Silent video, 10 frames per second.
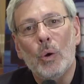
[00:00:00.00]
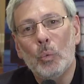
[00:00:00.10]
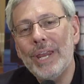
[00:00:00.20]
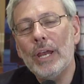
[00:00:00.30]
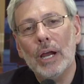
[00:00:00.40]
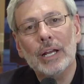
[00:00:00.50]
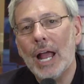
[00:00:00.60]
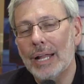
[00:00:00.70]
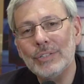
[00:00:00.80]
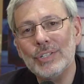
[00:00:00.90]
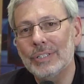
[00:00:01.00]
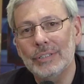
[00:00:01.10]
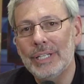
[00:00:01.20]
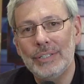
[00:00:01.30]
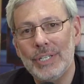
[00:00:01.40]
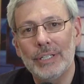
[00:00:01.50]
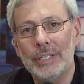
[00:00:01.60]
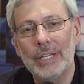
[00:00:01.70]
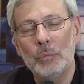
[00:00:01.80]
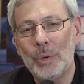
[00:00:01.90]
we are constantly
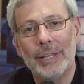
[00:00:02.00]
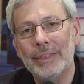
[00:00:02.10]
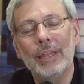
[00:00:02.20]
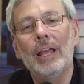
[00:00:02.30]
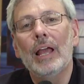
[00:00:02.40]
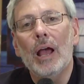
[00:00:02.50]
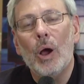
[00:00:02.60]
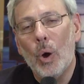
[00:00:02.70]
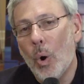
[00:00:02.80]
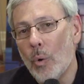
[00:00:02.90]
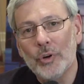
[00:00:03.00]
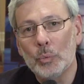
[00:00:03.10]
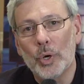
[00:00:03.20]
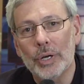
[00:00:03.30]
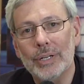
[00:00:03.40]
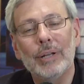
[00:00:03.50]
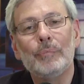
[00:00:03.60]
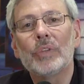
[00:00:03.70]
dealing with overwork,